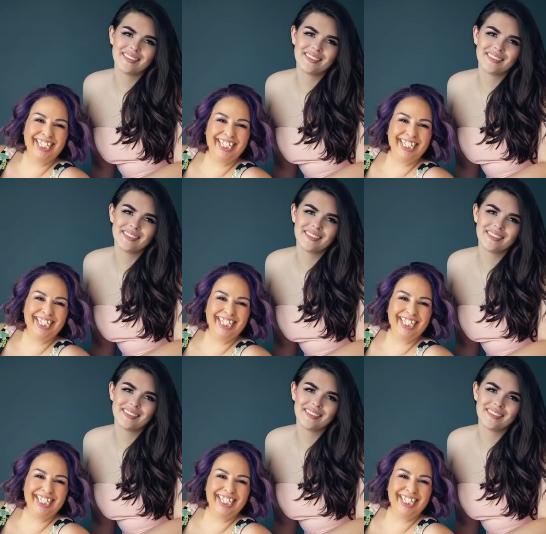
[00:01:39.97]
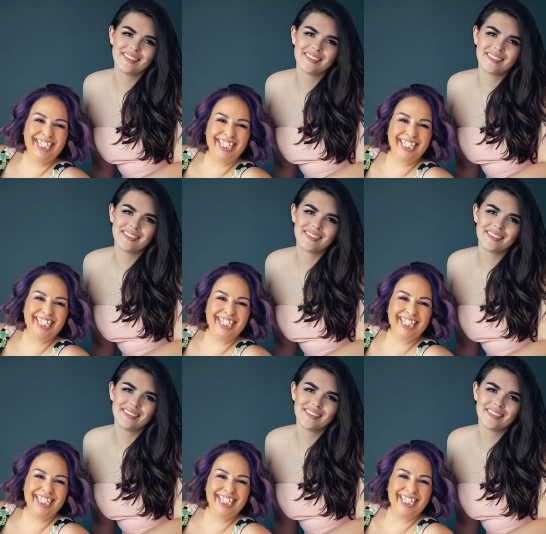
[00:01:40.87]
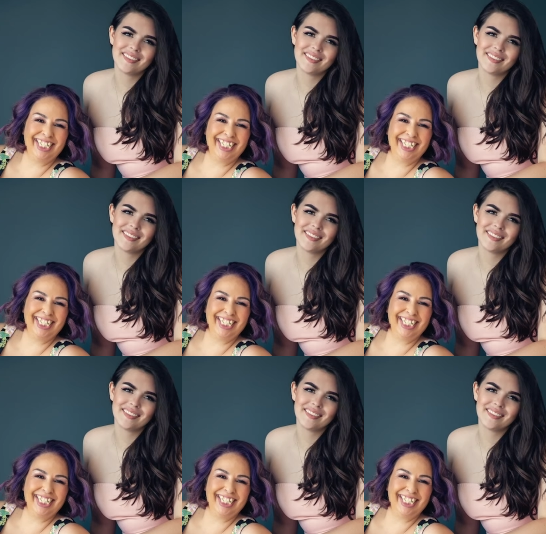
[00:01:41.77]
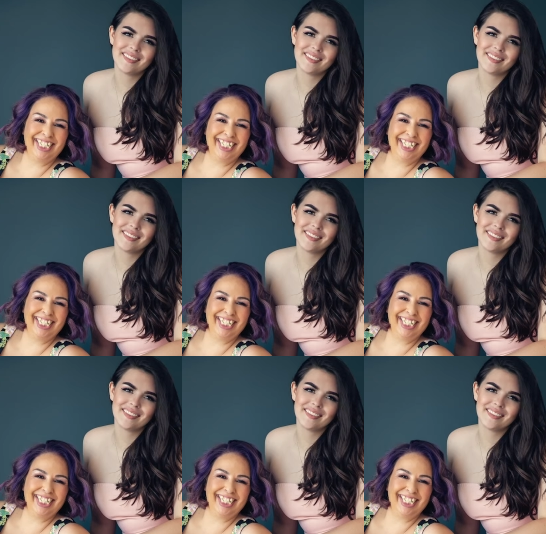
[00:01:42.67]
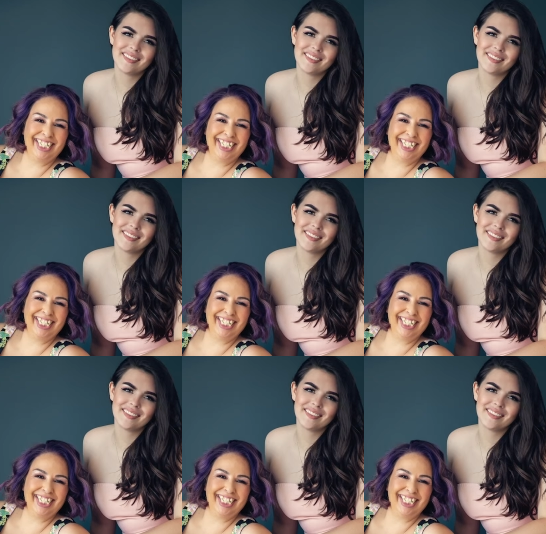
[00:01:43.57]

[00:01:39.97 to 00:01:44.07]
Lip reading: Nobody speaks.